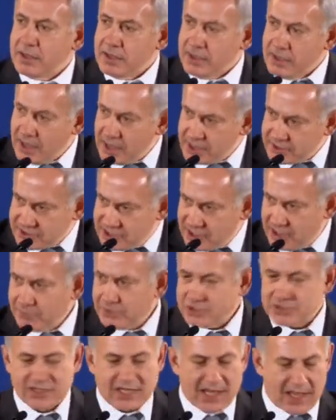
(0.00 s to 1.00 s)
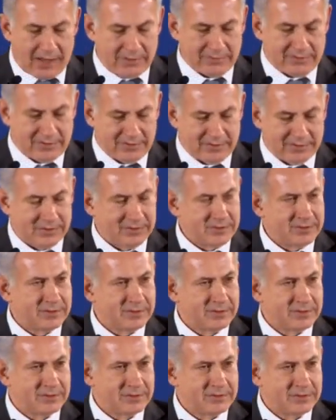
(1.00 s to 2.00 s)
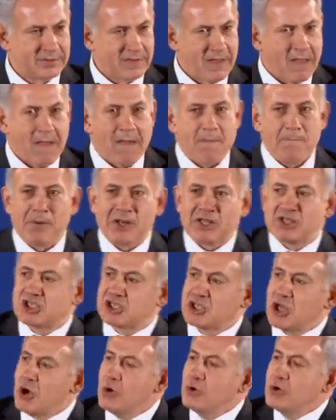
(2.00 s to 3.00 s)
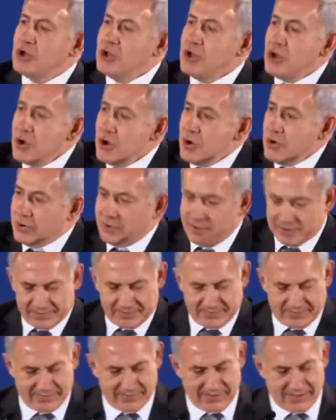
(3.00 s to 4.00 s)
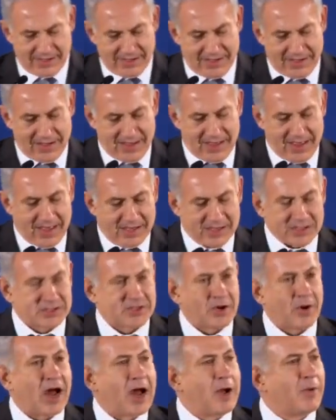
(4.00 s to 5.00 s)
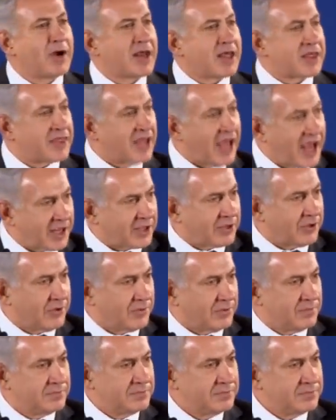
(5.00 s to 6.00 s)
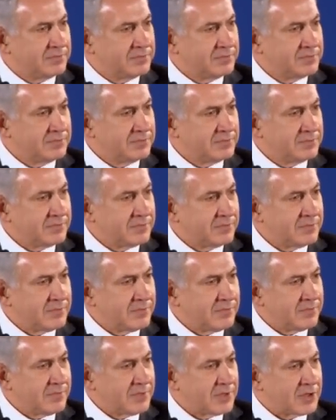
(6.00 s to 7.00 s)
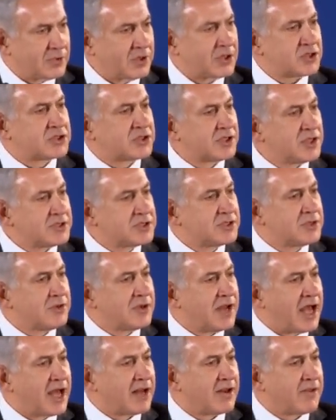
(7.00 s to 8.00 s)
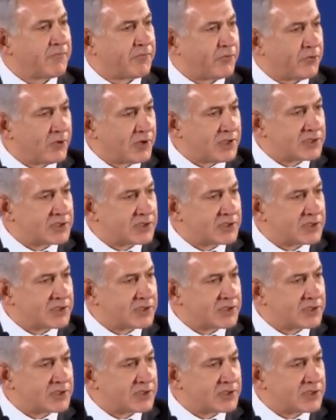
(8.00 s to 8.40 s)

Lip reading: Yes, numbers count, but so do you. So I want to thank you, Christians United for